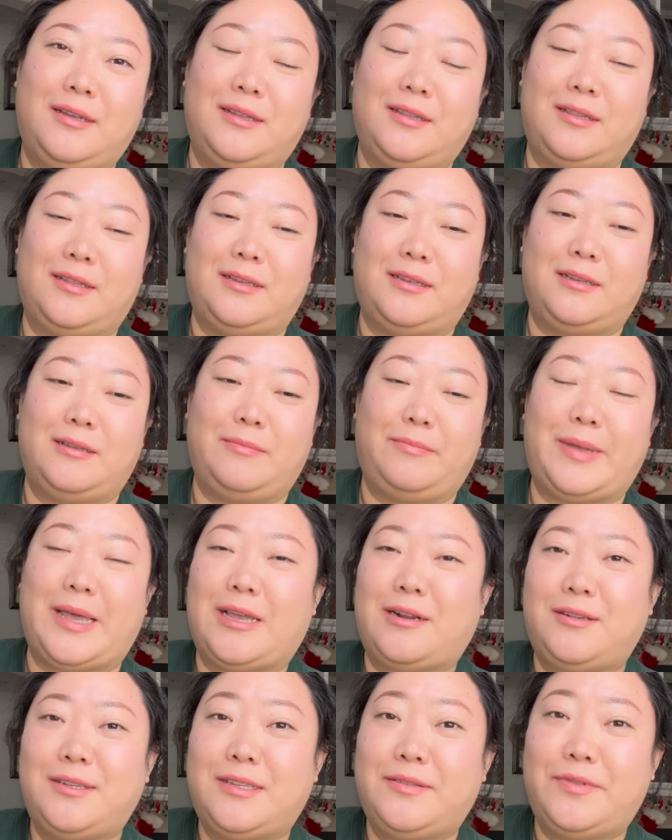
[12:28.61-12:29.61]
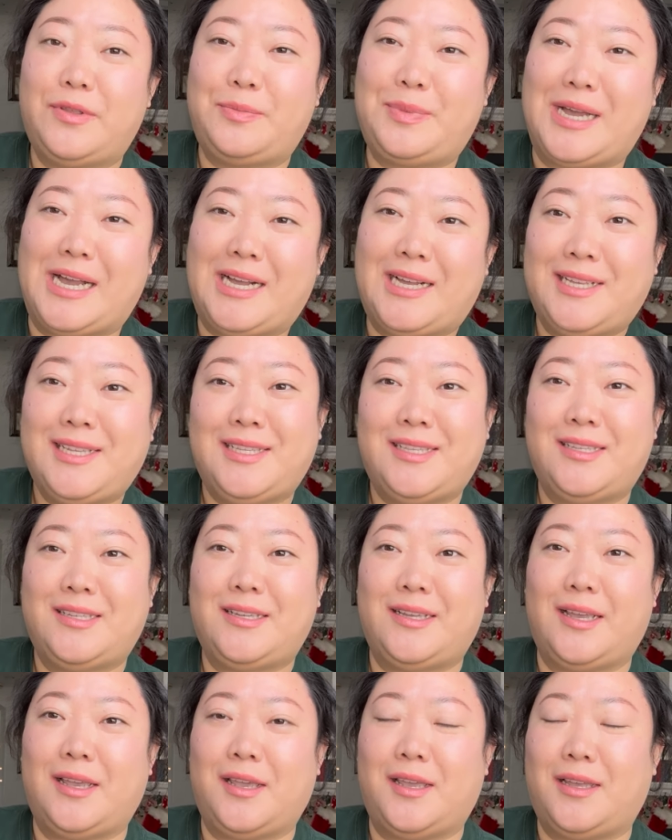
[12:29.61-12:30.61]
the battles of the past
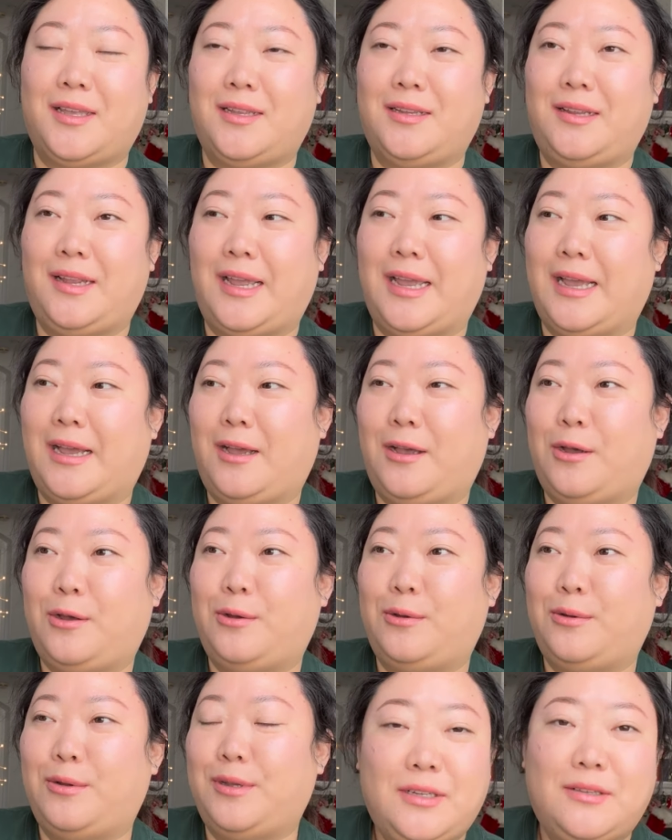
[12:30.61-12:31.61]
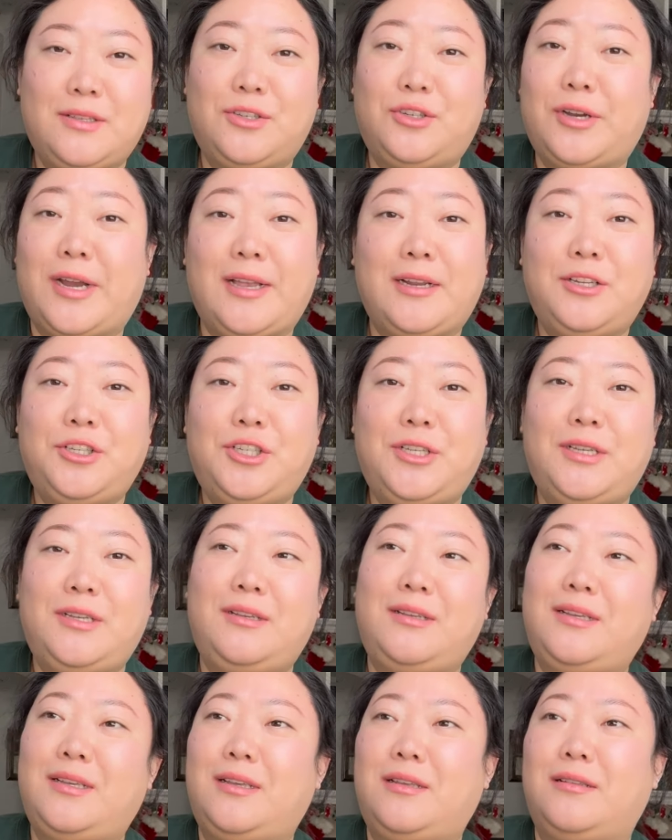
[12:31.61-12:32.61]
and how
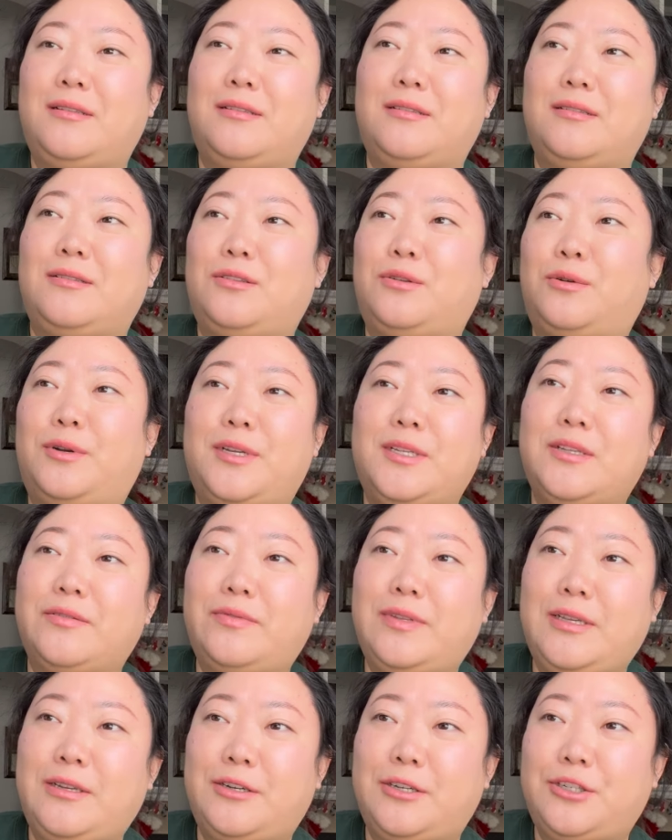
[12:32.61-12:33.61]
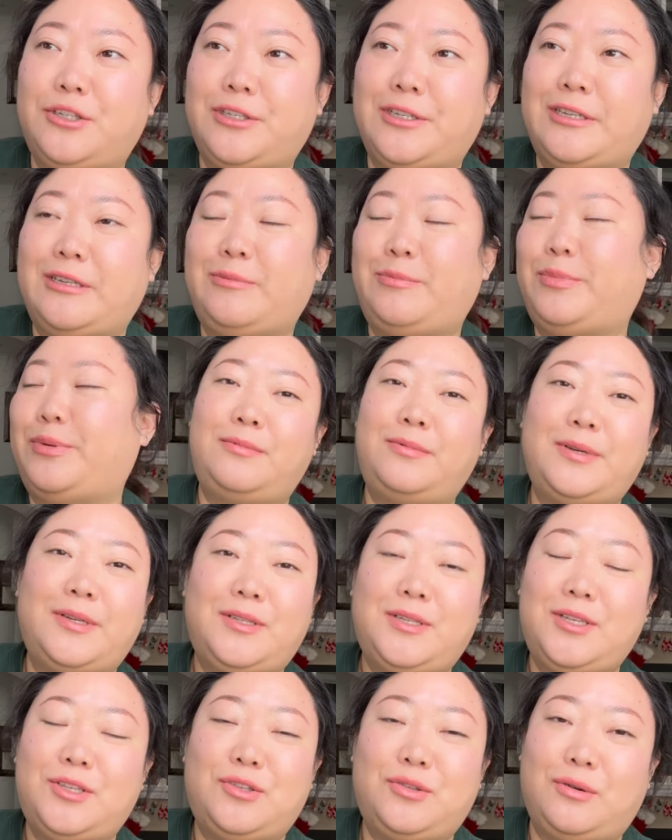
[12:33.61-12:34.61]
strategy, stories of leadership,
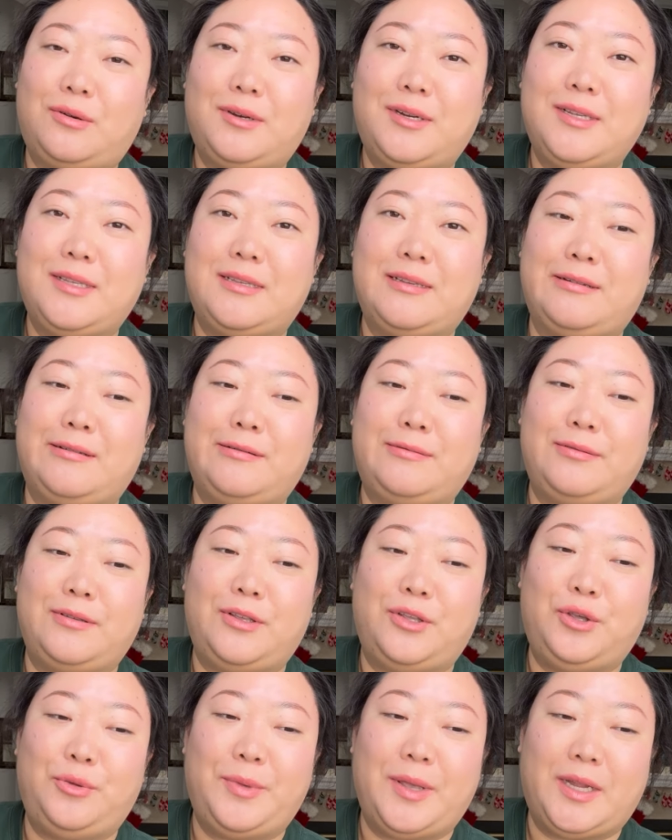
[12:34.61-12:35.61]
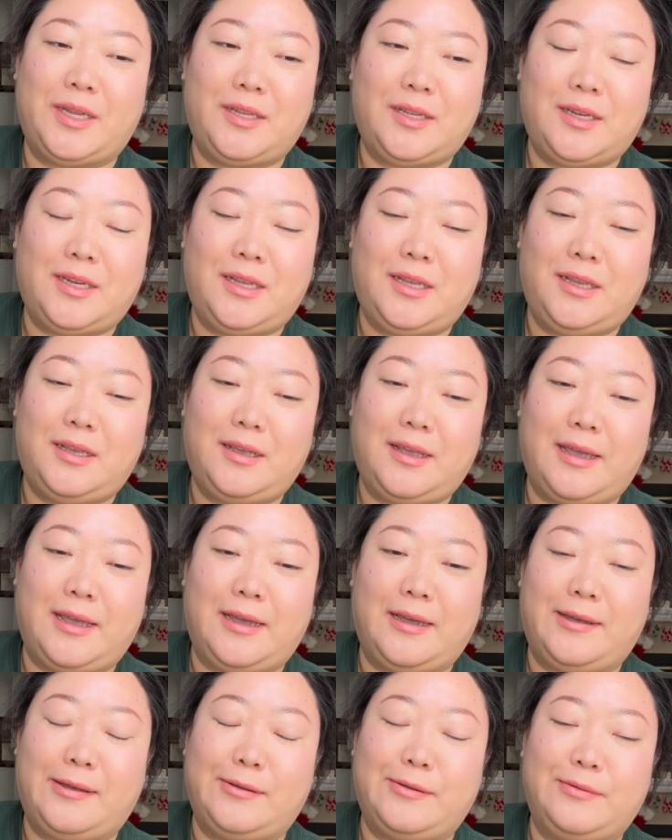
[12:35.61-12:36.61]
really stories of humanity
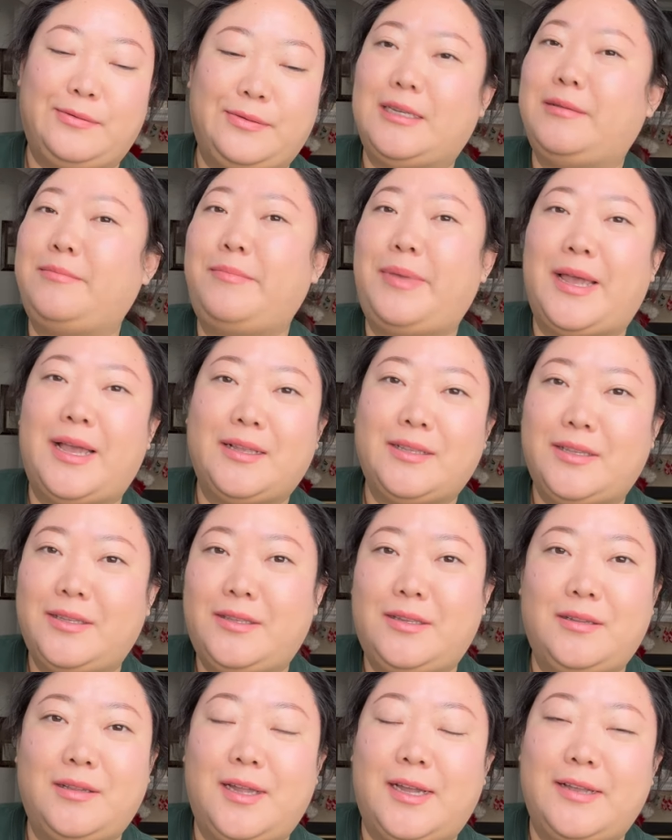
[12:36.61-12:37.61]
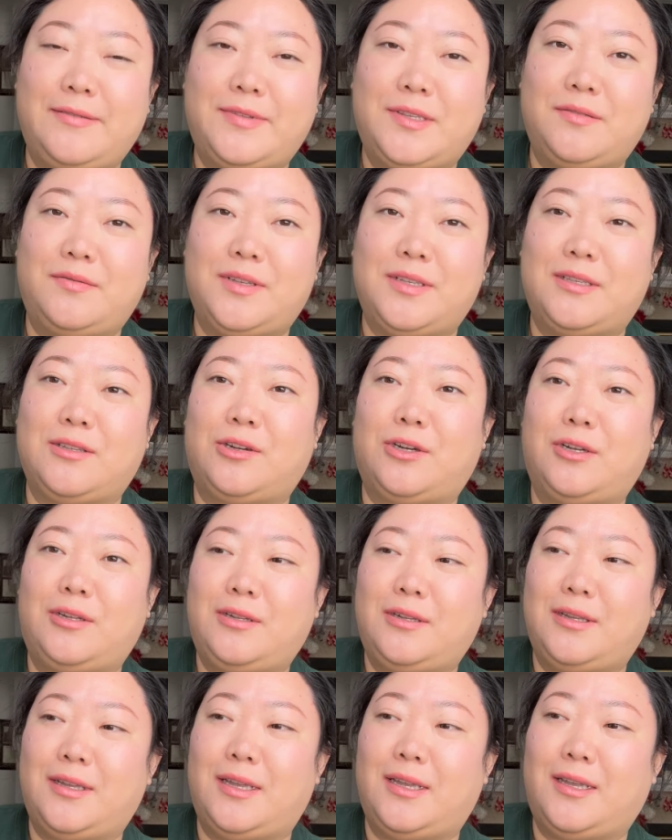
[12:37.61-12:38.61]
have impacted the lives of us
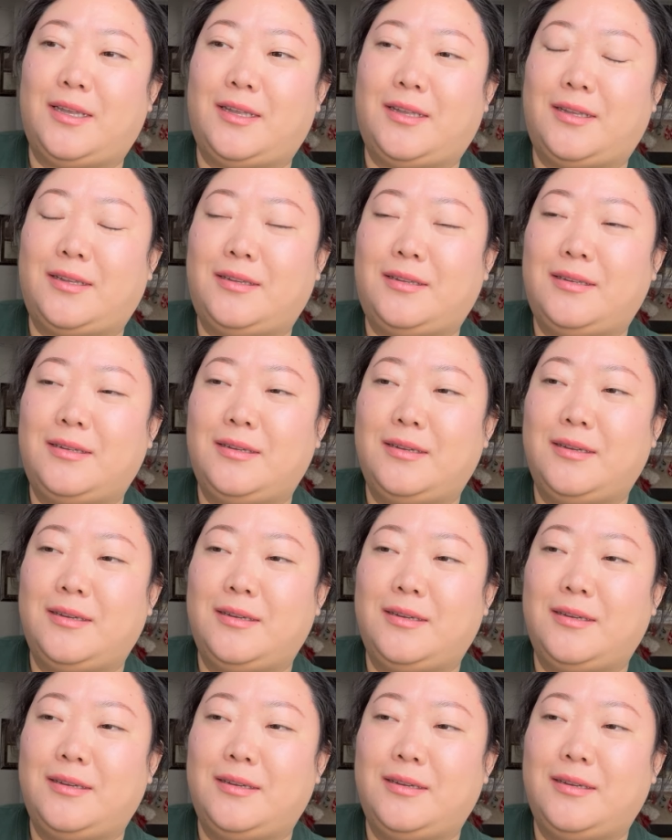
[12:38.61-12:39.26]
all. And